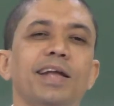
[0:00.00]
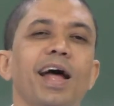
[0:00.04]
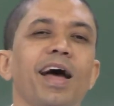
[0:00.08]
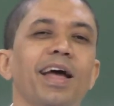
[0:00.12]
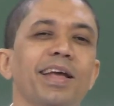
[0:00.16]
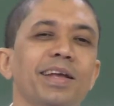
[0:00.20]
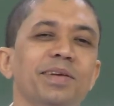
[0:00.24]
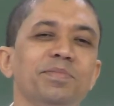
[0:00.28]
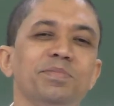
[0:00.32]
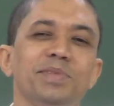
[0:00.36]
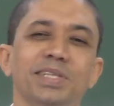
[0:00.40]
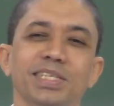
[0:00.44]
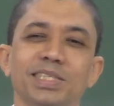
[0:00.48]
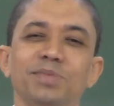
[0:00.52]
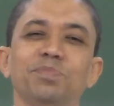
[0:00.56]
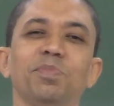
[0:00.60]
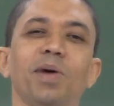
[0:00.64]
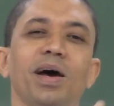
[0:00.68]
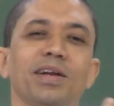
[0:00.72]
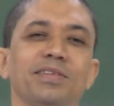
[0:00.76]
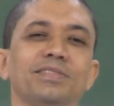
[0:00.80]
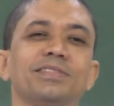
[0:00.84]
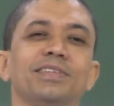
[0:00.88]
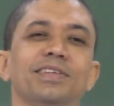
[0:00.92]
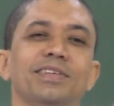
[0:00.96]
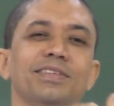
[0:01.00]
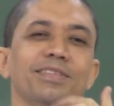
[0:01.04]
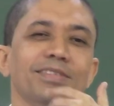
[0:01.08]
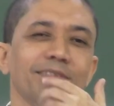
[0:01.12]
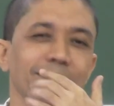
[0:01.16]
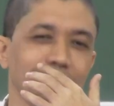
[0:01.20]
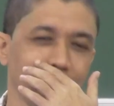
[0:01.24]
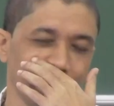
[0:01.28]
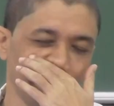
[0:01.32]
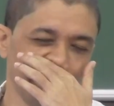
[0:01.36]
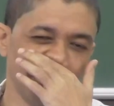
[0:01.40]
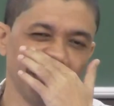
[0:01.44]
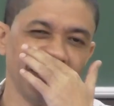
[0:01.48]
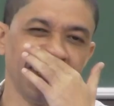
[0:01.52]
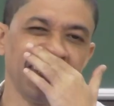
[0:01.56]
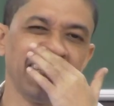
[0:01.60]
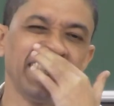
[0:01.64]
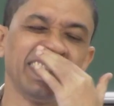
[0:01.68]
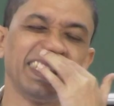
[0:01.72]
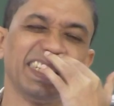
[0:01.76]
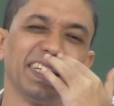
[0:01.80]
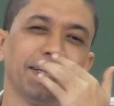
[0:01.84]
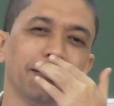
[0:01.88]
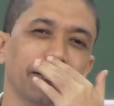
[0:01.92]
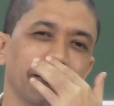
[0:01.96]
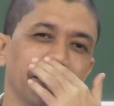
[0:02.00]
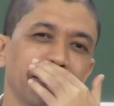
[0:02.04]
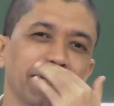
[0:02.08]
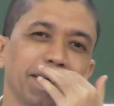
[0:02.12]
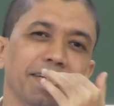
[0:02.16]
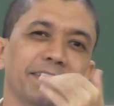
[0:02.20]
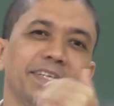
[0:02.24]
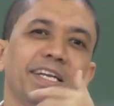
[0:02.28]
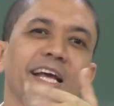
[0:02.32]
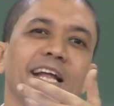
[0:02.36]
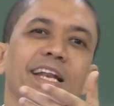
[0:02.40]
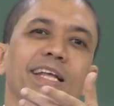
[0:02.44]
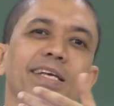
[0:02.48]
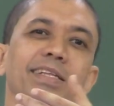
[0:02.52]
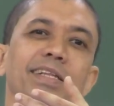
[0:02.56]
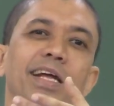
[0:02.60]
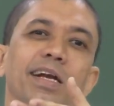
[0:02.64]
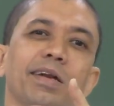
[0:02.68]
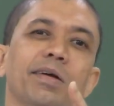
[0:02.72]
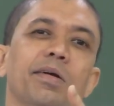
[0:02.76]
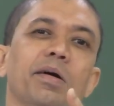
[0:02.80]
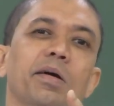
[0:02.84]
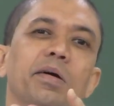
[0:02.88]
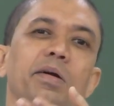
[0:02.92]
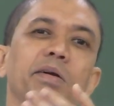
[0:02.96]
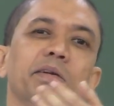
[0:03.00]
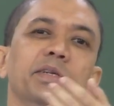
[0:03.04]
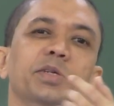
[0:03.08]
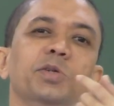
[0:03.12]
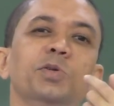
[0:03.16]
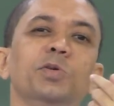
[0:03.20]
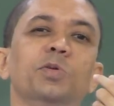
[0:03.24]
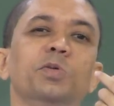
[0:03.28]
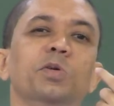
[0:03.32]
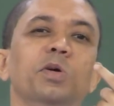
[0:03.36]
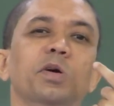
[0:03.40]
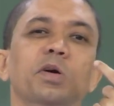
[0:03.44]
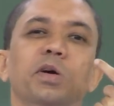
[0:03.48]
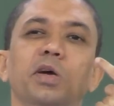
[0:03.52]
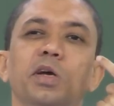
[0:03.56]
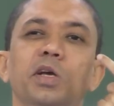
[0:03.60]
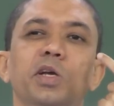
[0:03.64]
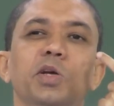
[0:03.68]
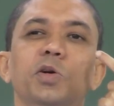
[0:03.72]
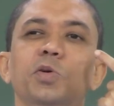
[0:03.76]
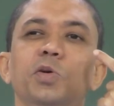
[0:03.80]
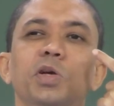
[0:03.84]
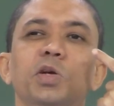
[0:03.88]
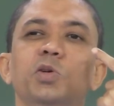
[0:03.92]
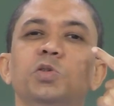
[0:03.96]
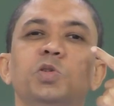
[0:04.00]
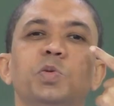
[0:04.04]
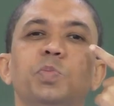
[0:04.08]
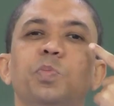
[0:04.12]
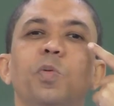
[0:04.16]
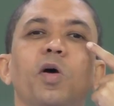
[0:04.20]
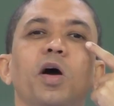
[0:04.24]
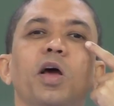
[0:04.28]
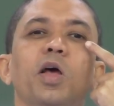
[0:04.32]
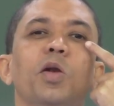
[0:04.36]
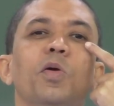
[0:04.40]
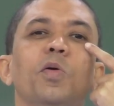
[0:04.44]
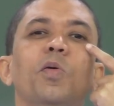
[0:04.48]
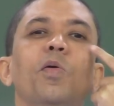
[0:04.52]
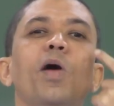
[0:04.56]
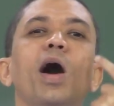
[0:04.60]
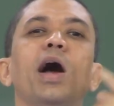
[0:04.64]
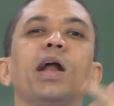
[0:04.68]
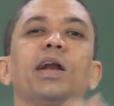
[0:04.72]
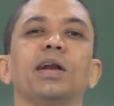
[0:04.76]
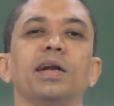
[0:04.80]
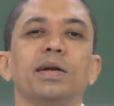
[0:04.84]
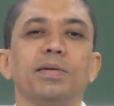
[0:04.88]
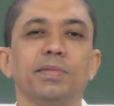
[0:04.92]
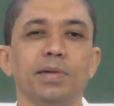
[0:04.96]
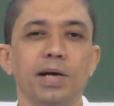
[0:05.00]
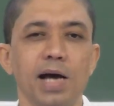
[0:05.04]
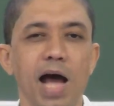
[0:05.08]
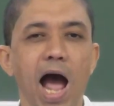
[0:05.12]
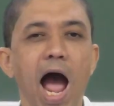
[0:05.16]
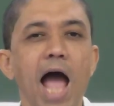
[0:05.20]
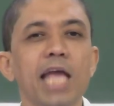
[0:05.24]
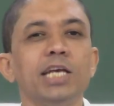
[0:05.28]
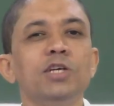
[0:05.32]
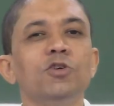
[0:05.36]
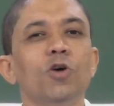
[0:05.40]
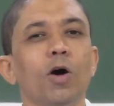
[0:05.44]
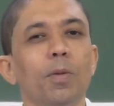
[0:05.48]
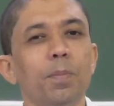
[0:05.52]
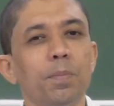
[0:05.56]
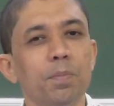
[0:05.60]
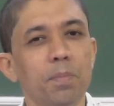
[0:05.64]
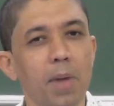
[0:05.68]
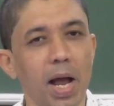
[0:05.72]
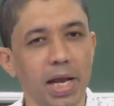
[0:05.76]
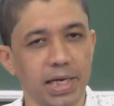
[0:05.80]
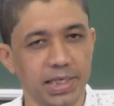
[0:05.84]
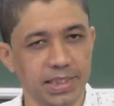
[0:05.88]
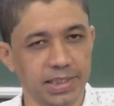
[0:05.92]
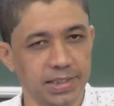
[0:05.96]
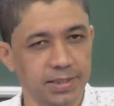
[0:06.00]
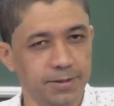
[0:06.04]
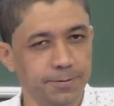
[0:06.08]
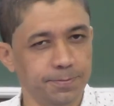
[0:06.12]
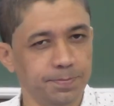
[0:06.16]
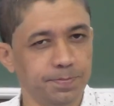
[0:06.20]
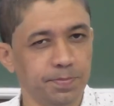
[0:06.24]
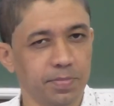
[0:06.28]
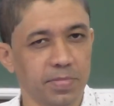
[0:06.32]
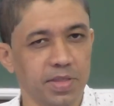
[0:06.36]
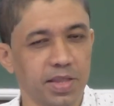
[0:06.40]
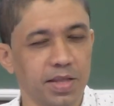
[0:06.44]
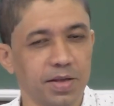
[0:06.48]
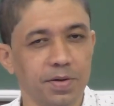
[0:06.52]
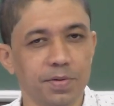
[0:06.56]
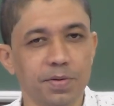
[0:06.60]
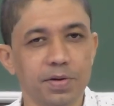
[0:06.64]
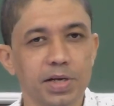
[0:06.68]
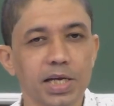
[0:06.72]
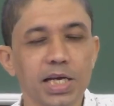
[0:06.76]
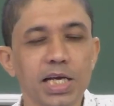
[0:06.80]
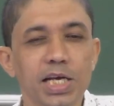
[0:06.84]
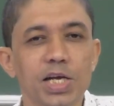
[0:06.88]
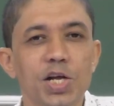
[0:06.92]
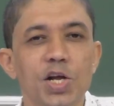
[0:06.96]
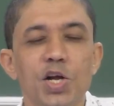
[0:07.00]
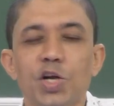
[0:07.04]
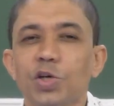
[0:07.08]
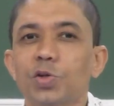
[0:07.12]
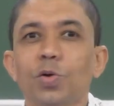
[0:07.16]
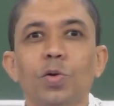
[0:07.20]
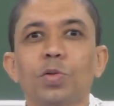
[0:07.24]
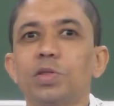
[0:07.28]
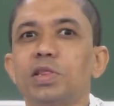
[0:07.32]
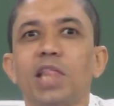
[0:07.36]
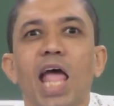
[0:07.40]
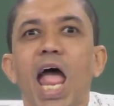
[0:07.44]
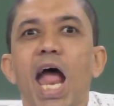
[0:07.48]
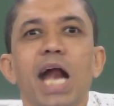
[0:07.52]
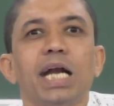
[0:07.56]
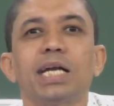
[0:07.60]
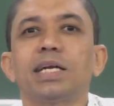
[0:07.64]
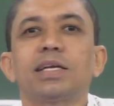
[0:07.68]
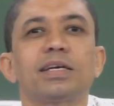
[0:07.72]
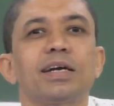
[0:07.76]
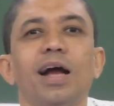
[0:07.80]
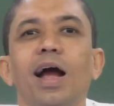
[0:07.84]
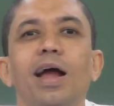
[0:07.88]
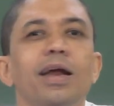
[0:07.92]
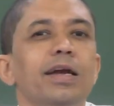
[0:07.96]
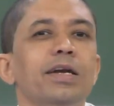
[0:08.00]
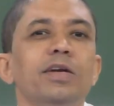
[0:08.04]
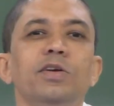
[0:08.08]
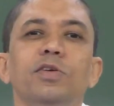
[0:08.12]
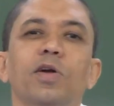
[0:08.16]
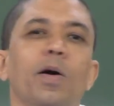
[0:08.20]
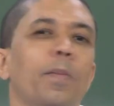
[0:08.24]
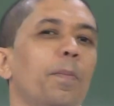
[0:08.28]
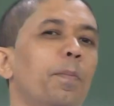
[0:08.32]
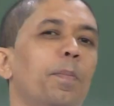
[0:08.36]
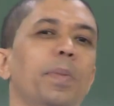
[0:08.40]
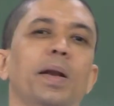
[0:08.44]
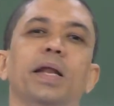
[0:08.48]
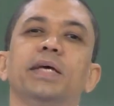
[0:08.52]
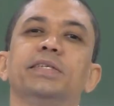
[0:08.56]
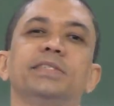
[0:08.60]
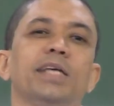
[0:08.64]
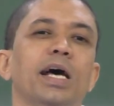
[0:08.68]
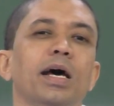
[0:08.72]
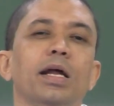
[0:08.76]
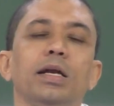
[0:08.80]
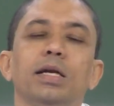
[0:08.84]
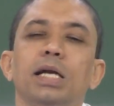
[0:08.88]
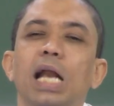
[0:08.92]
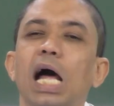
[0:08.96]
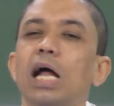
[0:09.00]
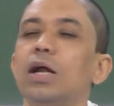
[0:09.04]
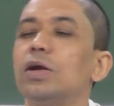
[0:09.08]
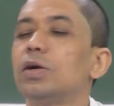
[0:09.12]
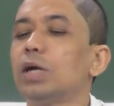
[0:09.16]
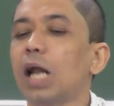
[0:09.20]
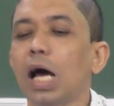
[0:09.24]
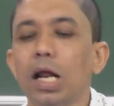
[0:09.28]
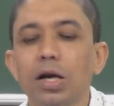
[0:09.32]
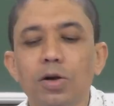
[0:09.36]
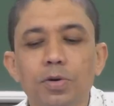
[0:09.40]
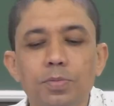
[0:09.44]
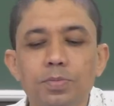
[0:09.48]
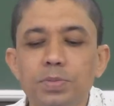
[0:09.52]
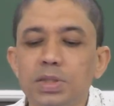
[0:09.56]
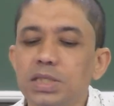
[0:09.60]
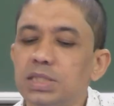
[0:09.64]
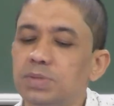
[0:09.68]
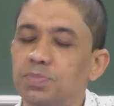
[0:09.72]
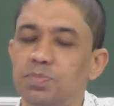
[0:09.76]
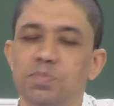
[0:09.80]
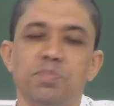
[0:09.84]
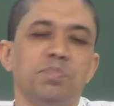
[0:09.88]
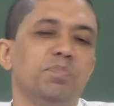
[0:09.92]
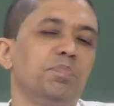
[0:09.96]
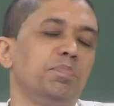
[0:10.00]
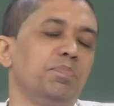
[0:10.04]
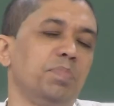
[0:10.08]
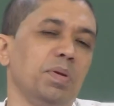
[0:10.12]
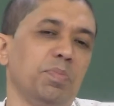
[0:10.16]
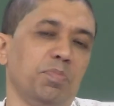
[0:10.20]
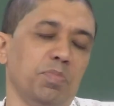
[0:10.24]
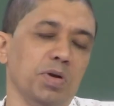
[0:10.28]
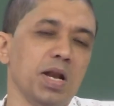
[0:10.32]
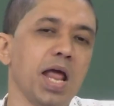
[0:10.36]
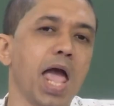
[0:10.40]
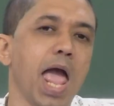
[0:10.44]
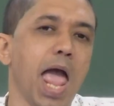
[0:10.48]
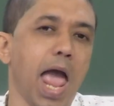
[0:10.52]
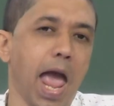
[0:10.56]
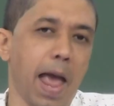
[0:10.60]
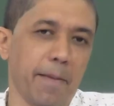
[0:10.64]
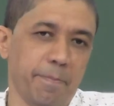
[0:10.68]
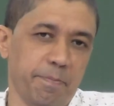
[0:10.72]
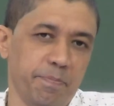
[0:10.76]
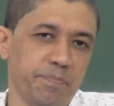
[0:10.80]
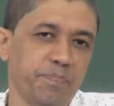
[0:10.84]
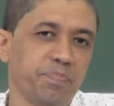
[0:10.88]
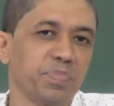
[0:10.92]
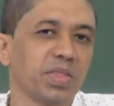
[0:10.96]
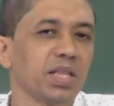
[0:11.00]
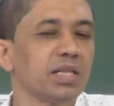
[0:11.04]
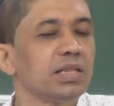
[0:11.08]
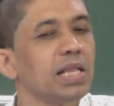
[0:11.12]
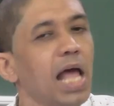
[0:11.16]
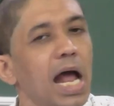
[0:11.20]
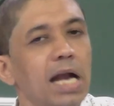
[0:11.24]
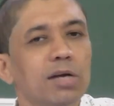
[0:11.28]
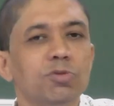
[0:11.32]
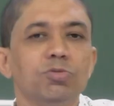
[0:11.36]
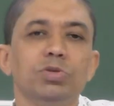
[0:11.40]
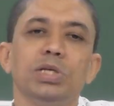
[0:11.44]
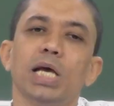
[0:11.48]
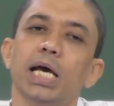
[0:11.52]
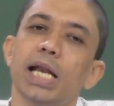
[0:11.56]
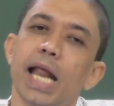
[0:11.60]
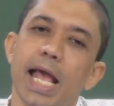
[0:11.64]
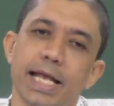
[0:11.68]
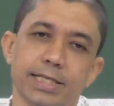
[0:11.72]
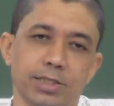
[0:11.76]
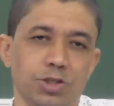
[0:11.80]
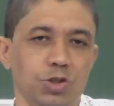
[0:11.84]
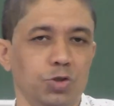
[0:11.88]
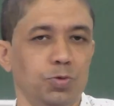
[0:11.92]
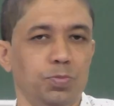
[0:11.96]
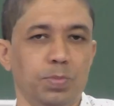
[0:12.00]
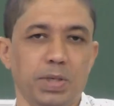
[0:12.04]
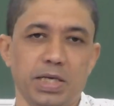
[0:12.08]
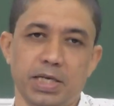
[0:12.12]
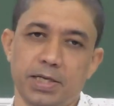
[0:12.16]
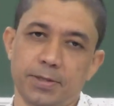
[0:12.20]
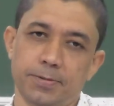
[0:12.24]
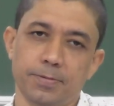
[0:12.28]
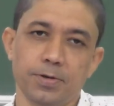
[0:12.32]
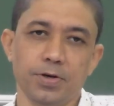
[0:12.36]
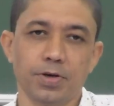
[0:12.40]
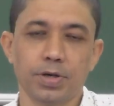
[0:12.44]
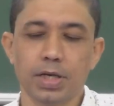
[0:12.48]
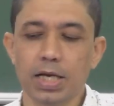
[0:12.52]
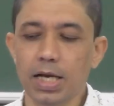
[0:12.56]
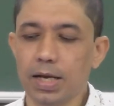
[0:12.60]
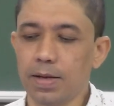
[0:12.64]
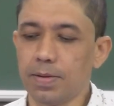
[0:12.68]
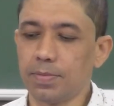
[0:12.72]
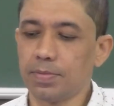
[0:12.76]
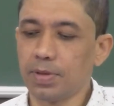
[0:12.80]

time this person no is telling that god you you you spoil one eye of mine okay so that kind of pleasure none of these people have that we are assuming okay